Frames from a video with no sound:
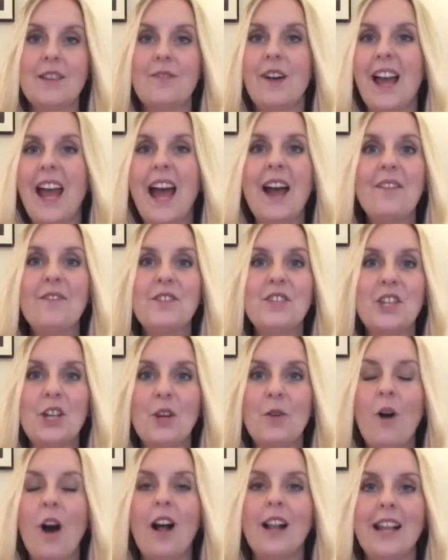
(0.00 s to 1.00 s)
If I have
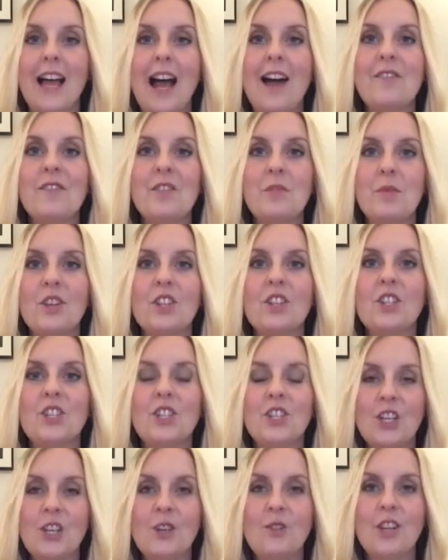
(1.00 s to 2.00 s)
to, I'll have them at the
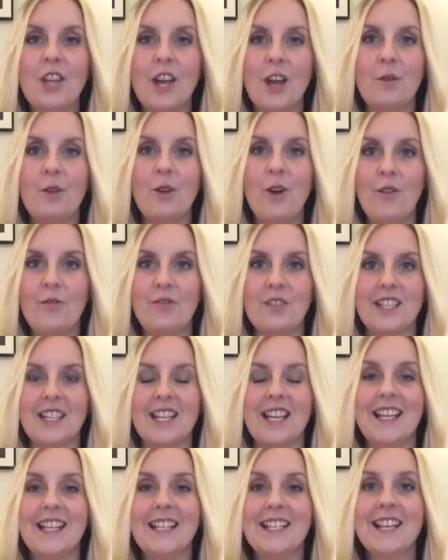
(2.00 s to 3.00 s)
studio and
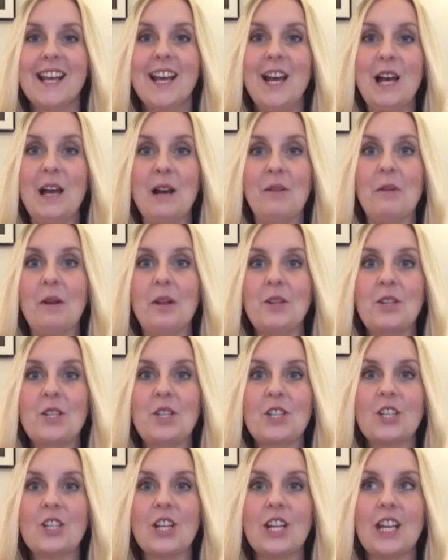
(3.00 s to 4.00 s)
offices,
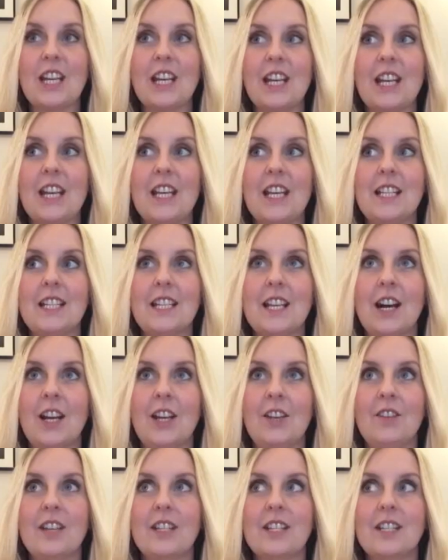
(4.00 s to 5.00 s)
which is
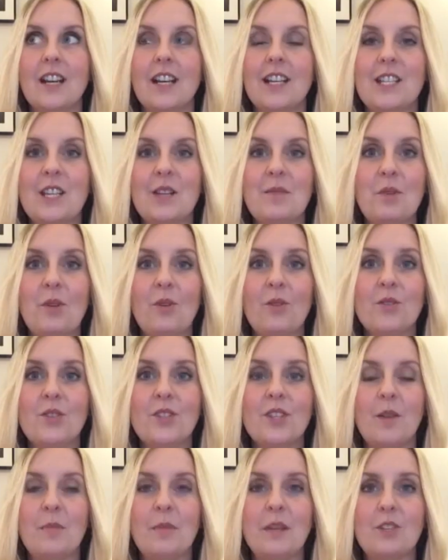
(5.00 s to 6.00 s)
kind of exciting but
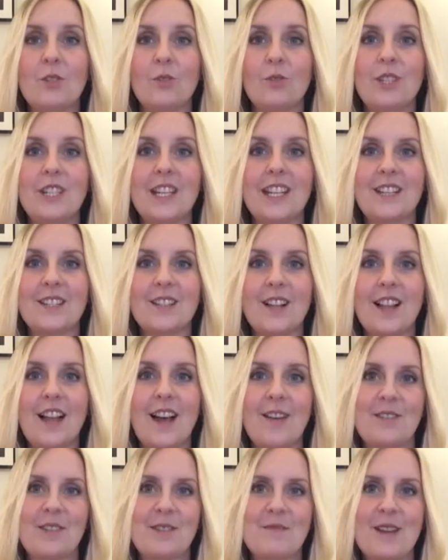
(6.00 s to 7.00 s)
also a bit daunting, so I'll
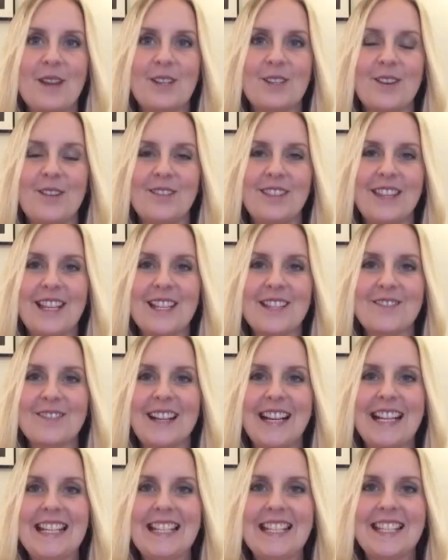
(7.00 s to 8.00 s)
have to make sure everything's
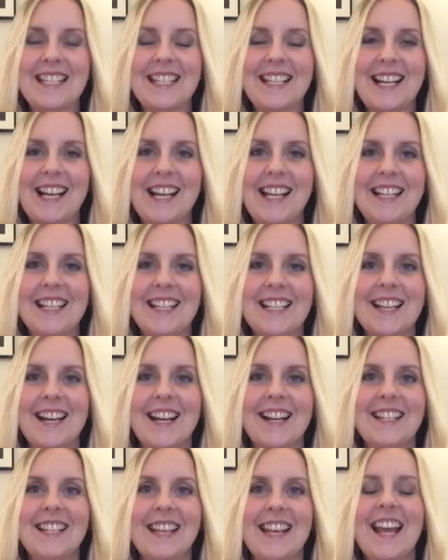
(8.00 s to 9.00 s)
really clean and
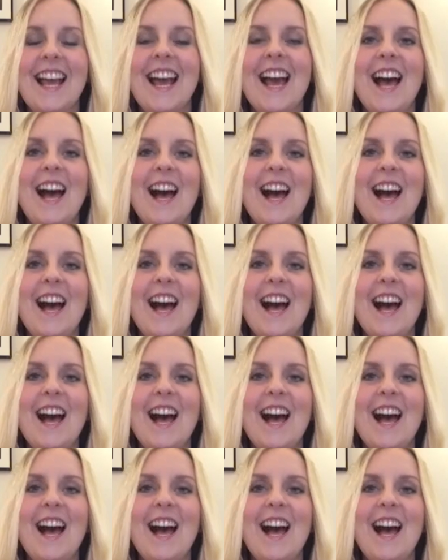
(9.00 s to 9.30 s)
tidy.